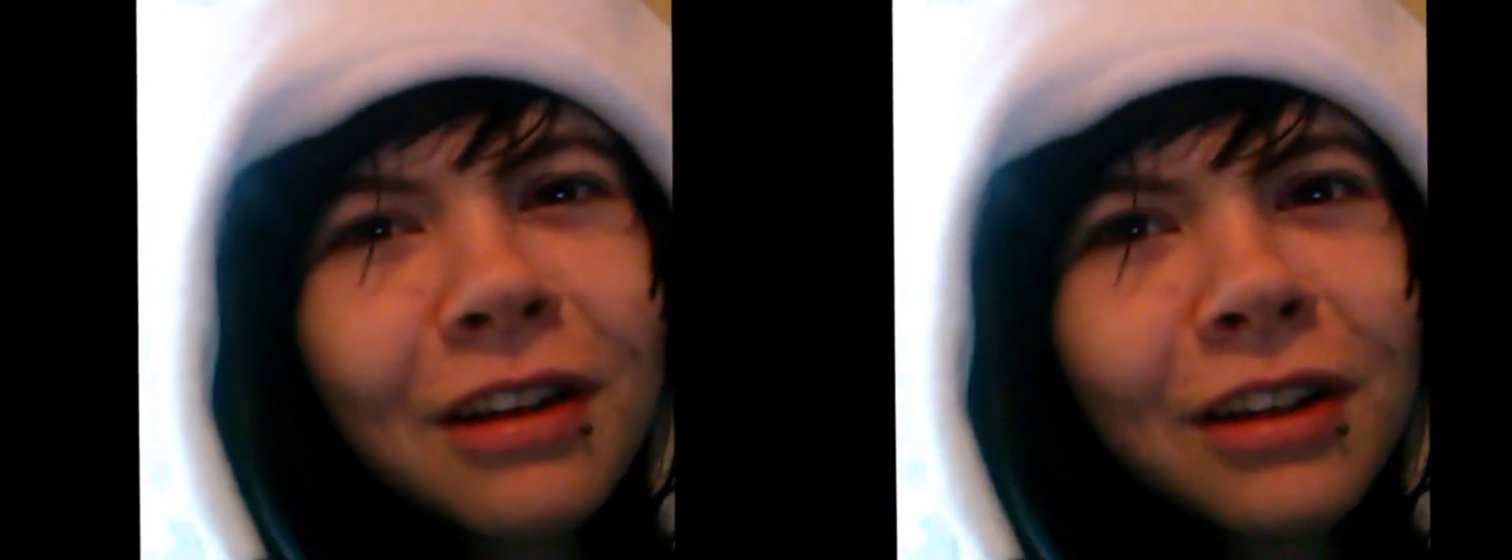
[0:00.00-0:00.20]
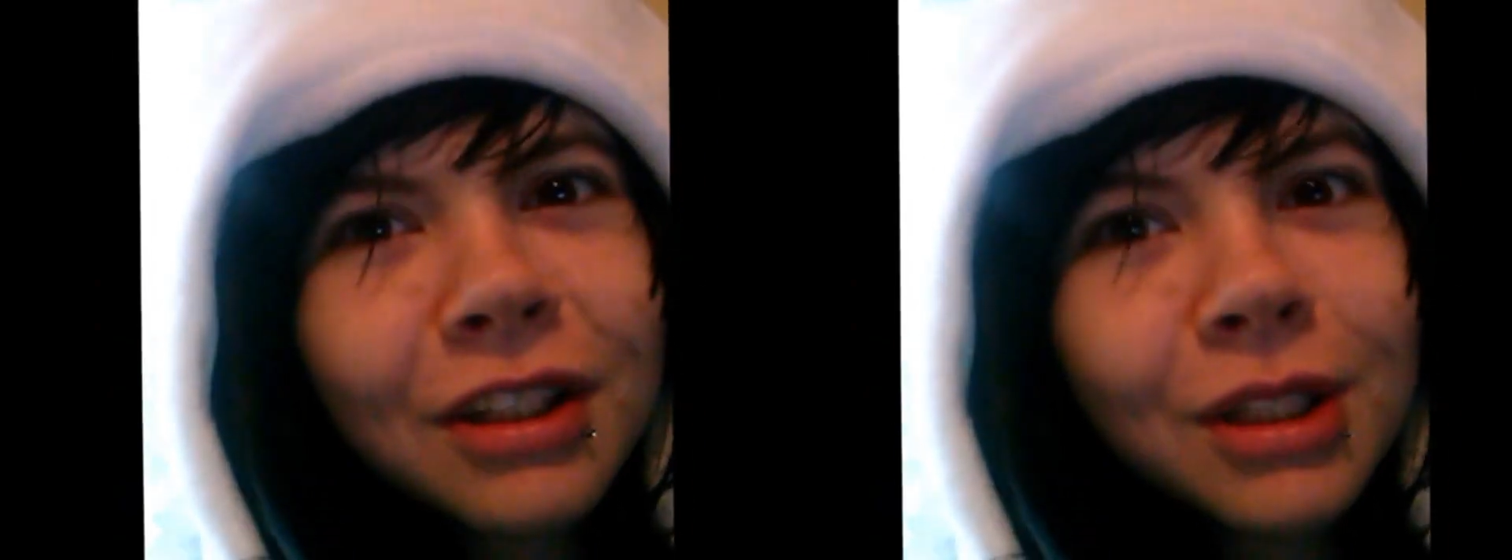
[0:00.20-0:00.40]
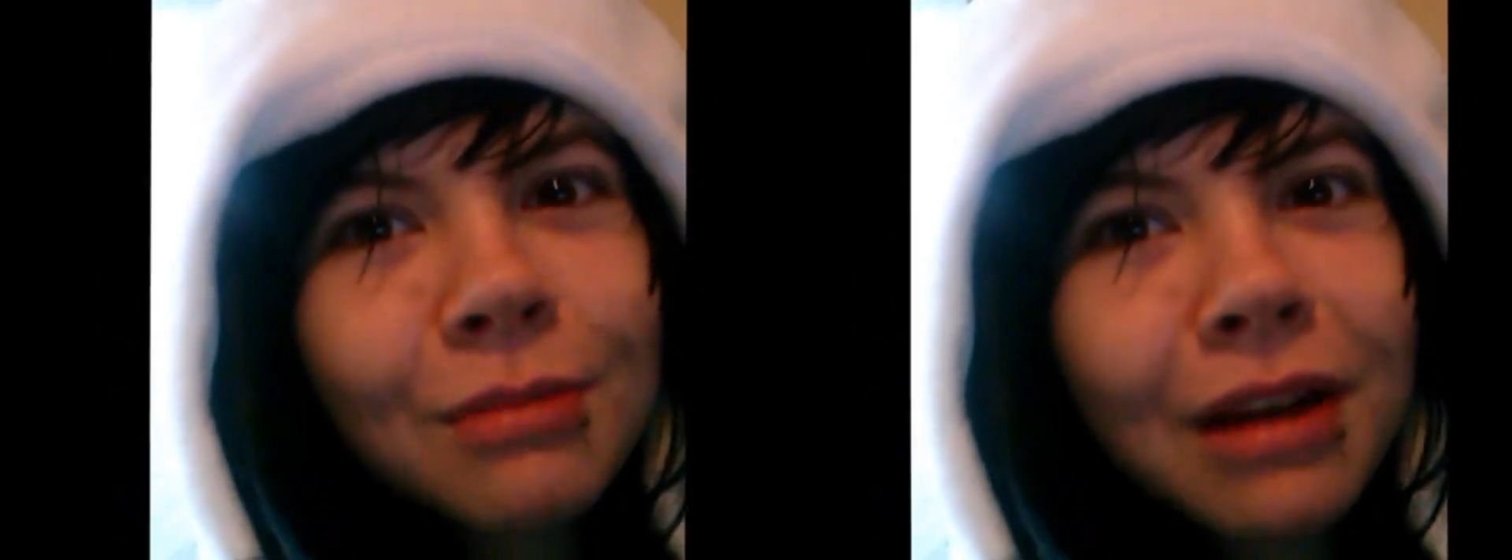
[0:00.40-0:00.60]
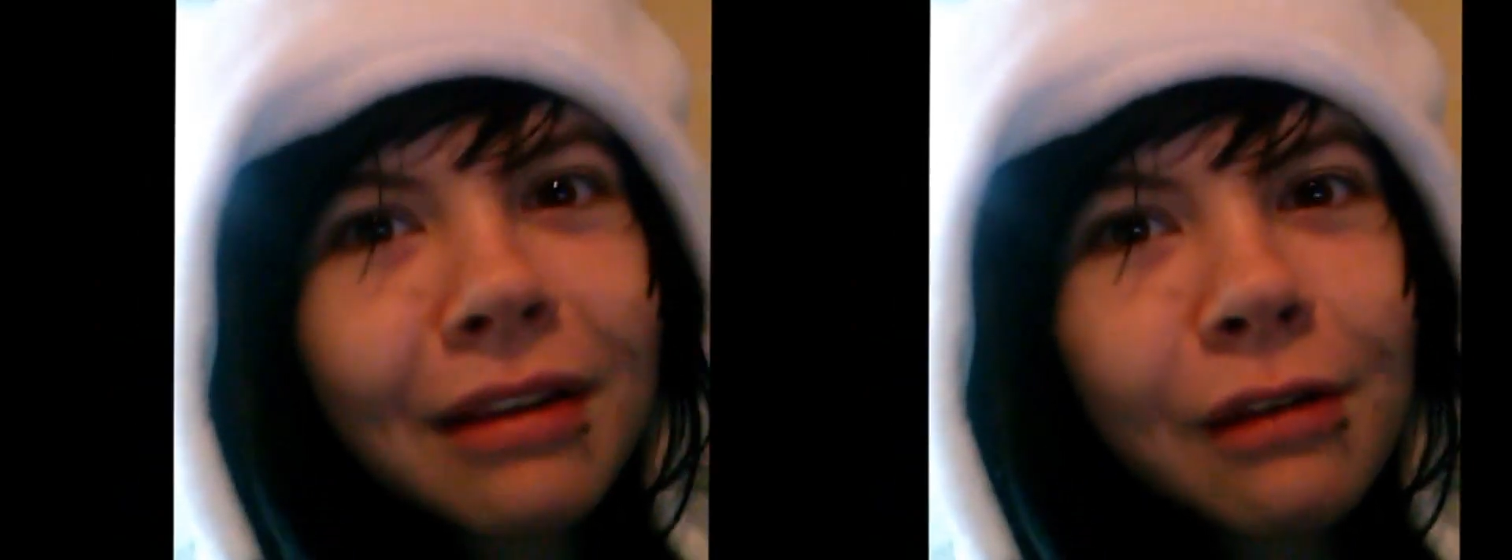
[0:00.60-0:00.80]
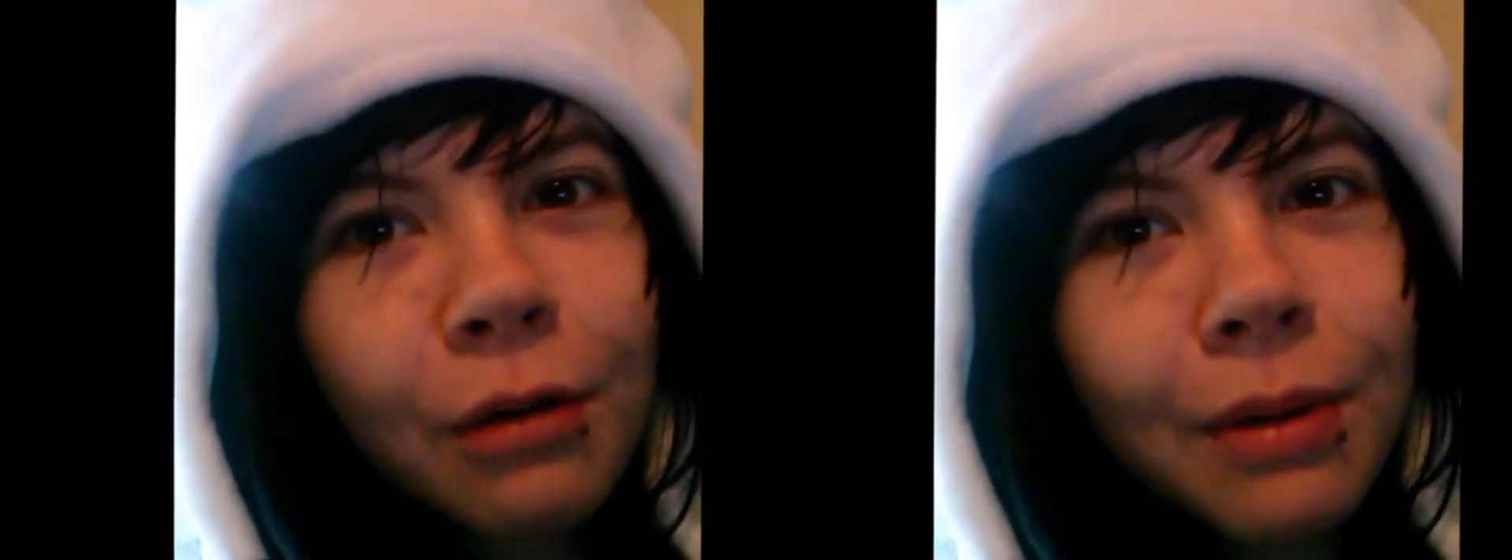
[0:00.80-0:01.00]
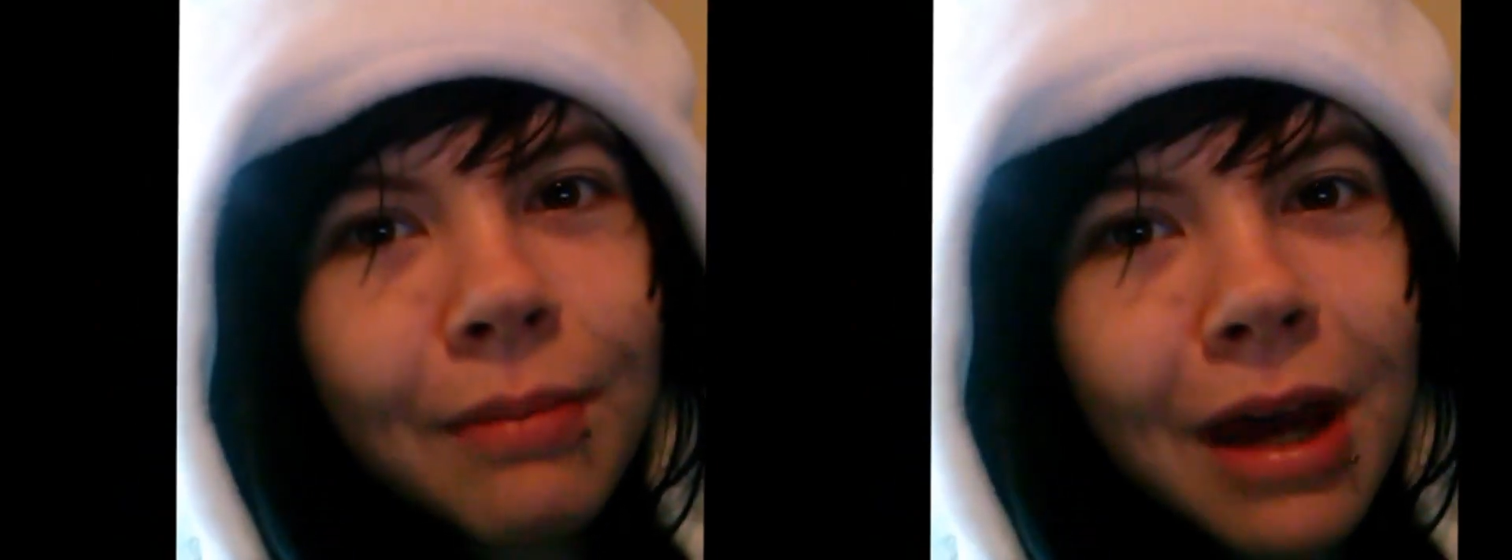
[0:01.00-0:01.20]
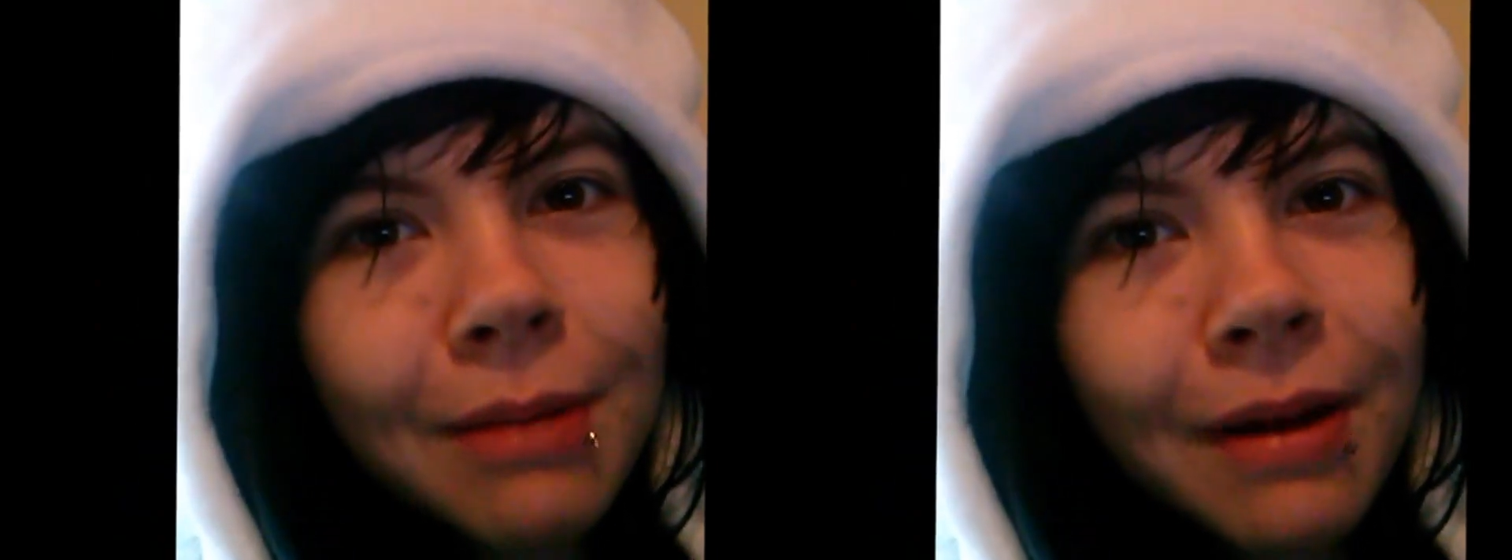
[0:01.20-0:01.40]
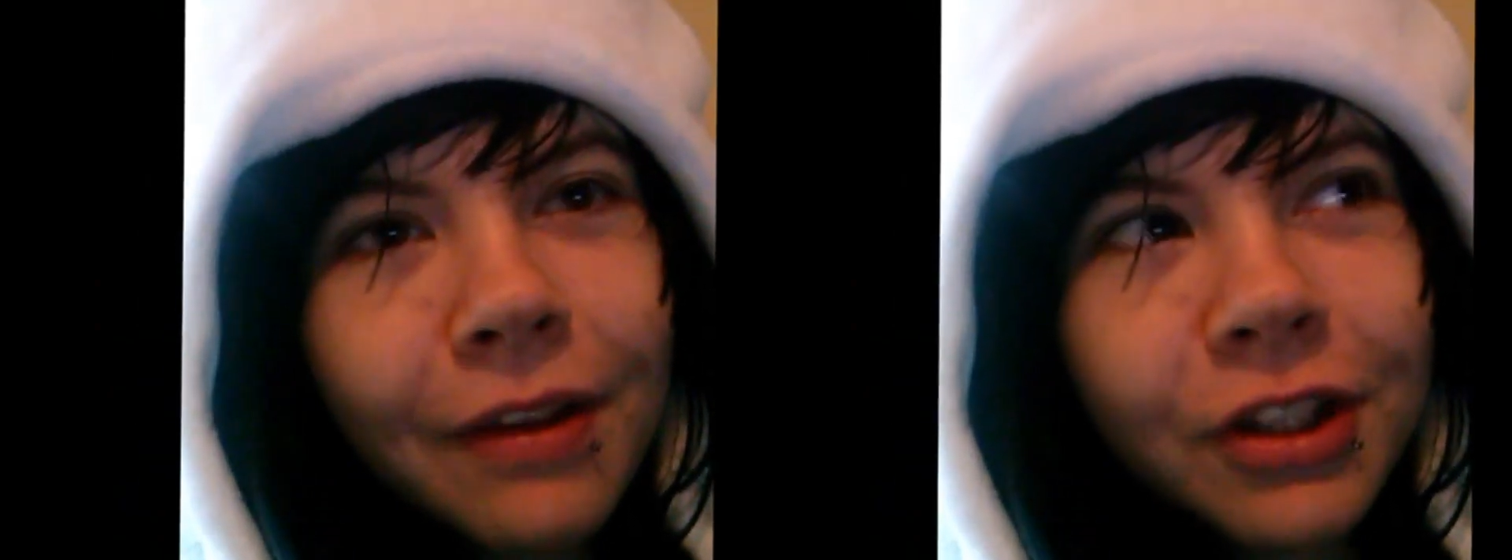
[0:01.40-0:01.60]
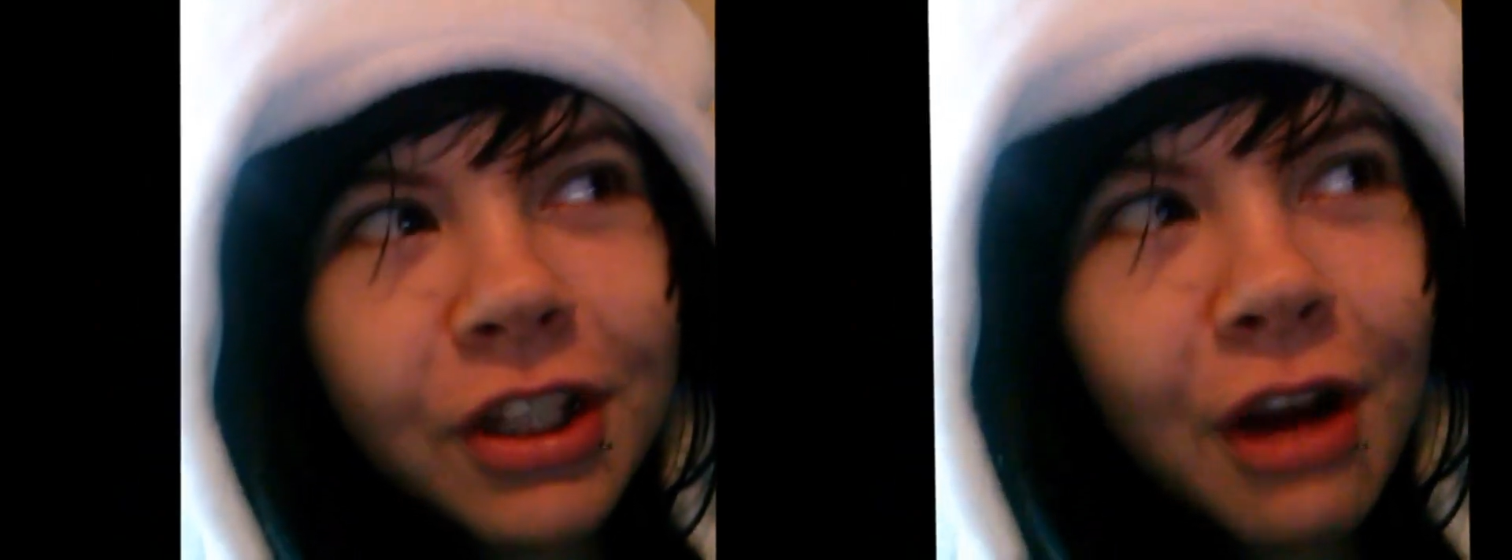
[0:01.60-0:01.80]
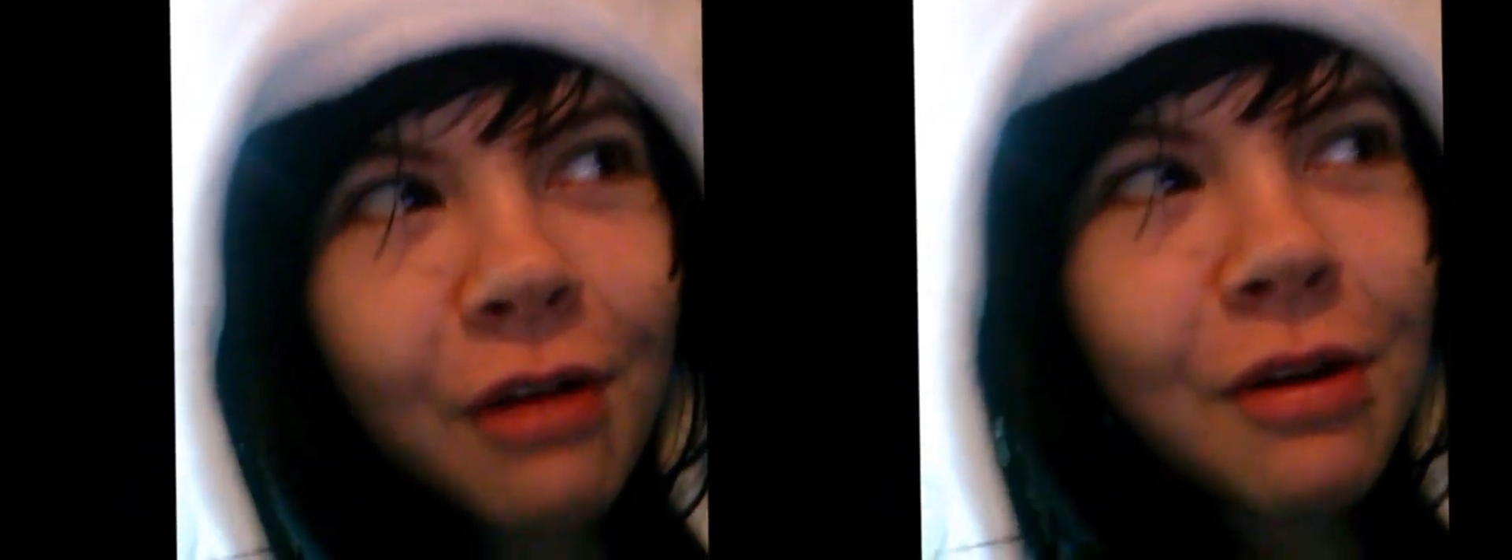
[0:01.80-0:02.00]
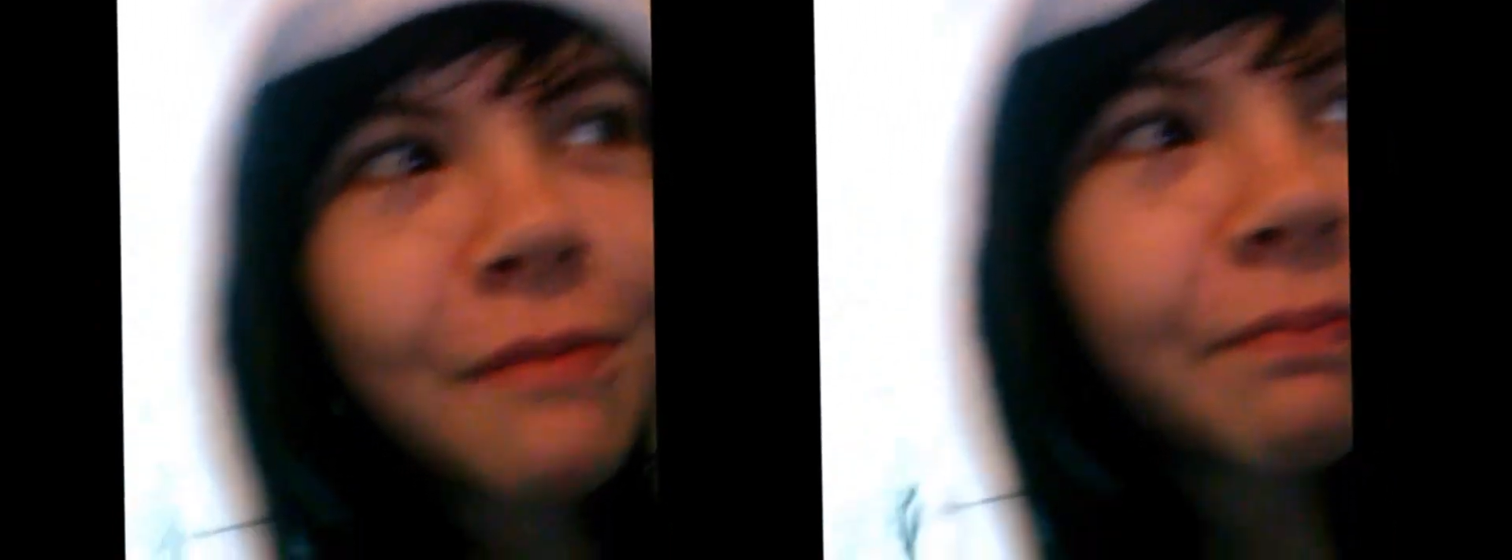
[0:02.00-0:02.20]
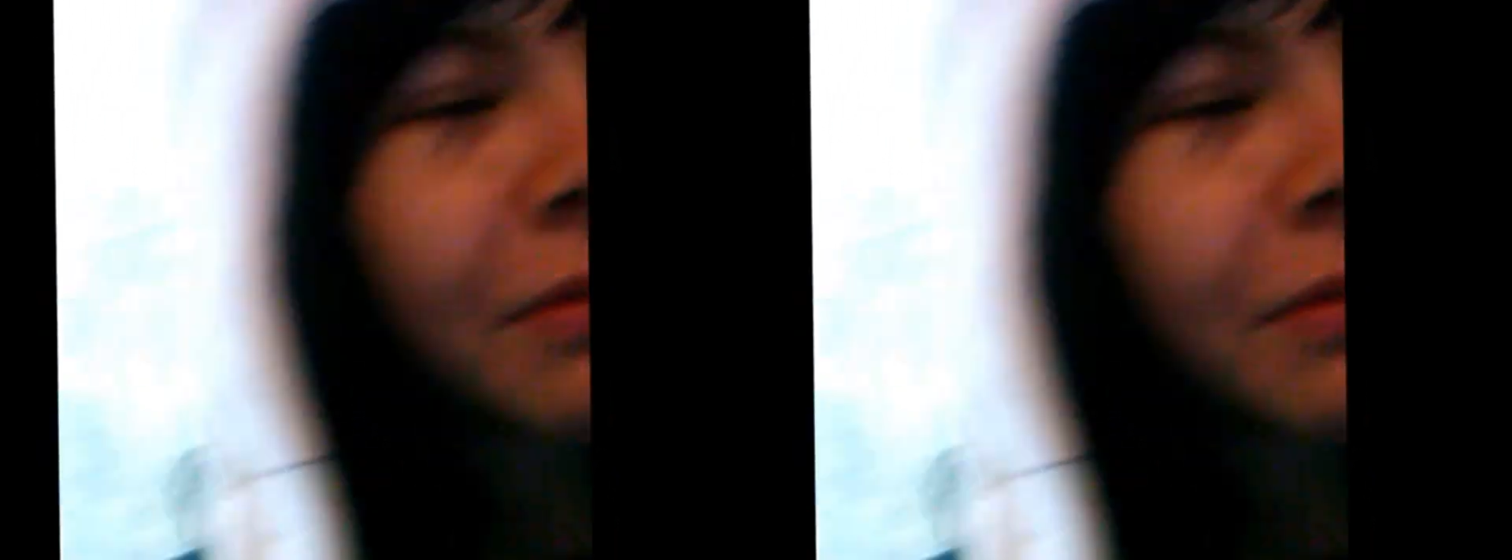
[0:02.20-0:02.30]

She might still be mad about the shower.